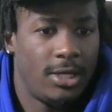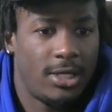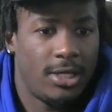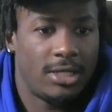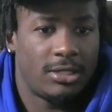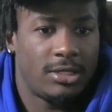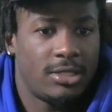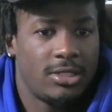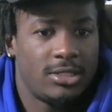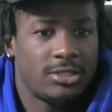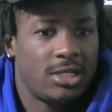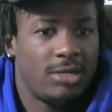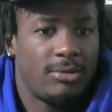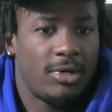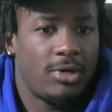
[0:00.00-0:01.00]
I think it's all
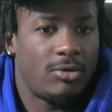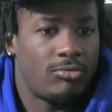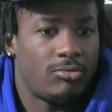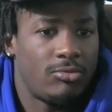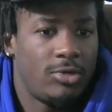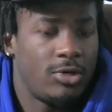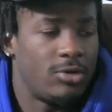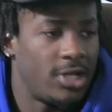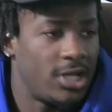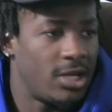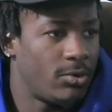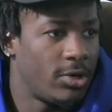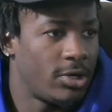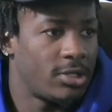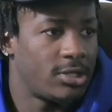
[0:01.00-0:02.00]
about you know
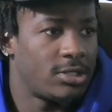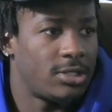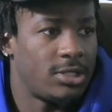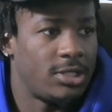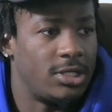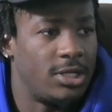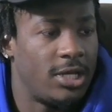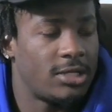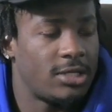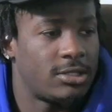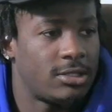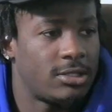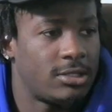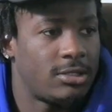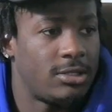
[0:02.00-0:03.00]
networking, connecting,
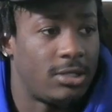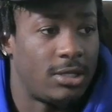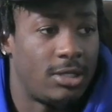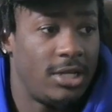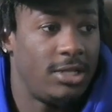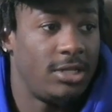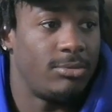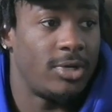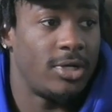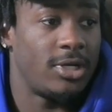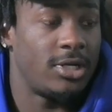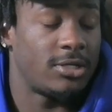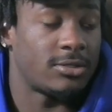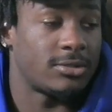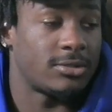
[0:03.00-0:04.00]
connecting your mind,